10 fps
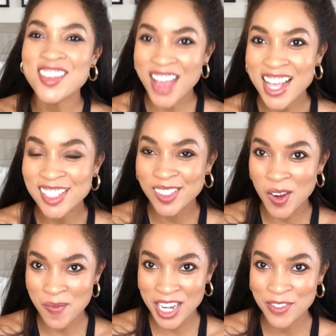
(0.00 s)
you guys so
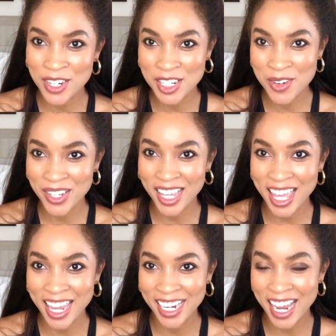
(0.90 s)
much for tuning in,